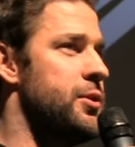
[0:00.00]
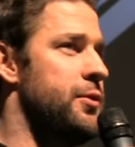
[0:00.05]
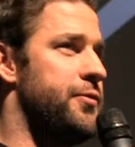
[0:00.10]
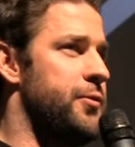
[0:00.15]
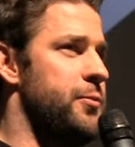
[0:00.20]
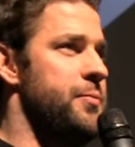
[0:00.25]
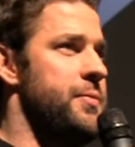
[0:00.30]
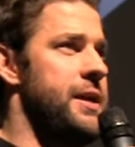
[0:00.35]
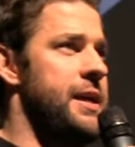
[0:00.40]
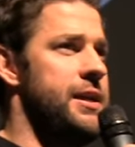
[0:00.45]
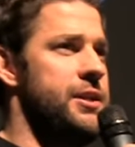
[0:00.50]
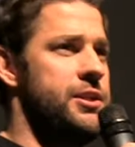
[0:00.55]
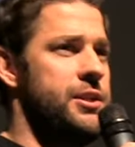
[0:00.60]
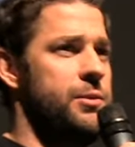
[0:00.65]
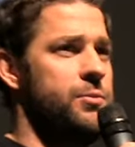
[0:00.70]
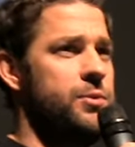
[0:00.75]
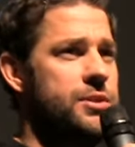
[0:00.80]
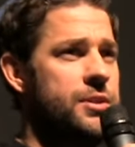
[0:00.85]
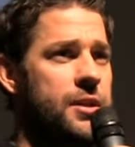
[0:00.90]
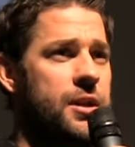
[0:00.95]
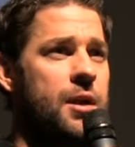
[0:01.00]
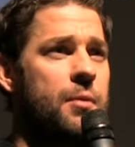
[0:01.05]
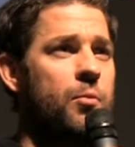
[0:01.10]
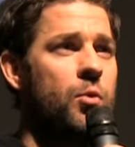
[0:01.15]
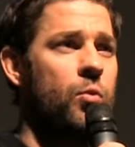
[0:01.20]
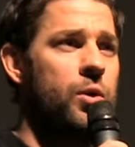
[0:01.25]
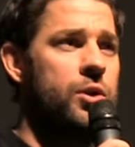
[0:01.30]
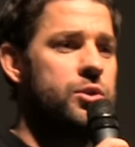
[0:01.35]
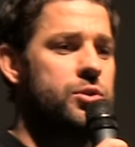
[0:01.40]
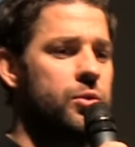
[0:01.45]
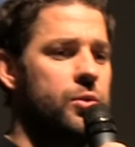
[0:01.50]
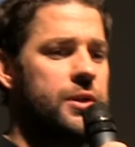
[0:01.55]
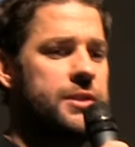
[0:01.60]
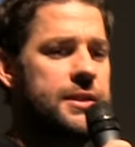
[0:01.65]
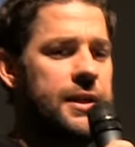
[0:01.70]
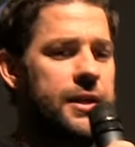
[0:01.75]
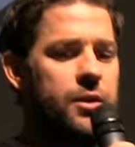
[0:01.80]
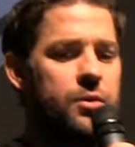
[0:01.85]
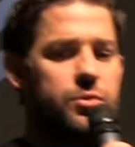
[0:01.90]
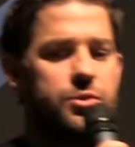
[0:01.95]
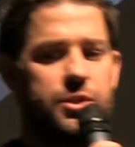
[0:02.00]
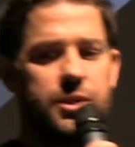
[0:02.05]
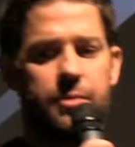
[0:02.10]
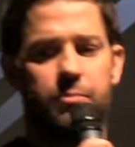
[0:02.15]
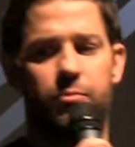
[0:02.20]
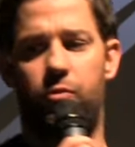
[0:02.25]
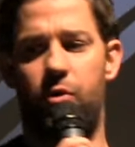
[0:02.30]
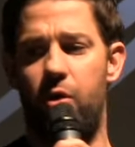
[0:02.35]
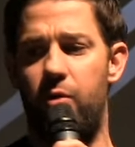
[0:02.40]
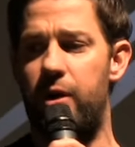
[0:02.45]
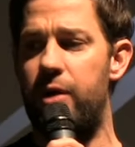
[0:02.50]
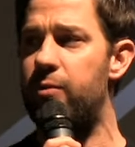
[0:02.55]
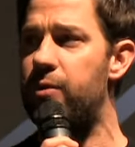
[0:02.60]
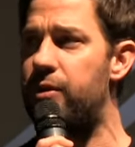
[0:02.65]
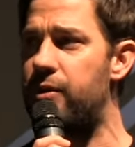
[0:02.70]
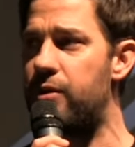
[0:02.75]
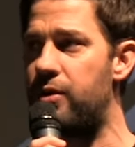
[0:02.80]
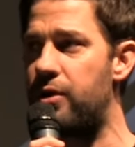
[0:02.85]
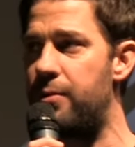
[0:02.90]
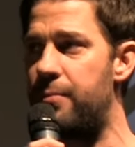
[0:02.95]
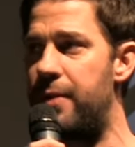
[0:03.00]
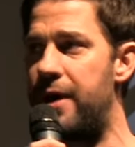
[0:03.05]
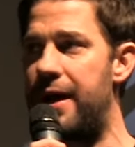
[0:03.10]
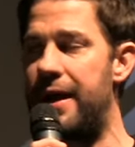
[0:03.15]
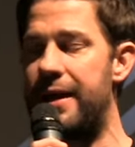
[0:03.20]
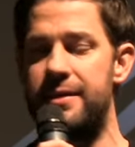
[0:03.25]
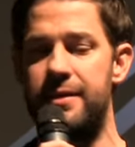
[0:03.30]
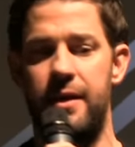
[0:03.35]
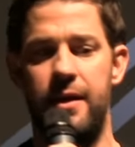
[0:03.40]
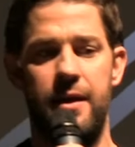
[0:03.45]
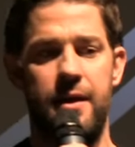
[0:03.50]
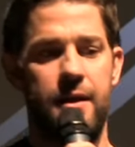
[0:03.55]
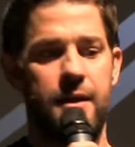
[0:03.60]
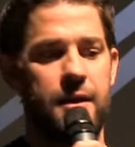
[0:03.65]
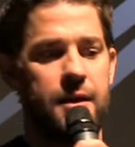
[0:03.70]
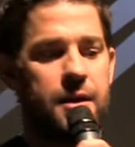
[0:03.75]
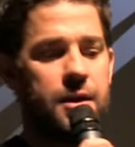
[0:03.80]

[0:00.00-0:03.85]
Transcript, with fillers: So for me, she was the number one choice. I know Jim wrote it with her in mind.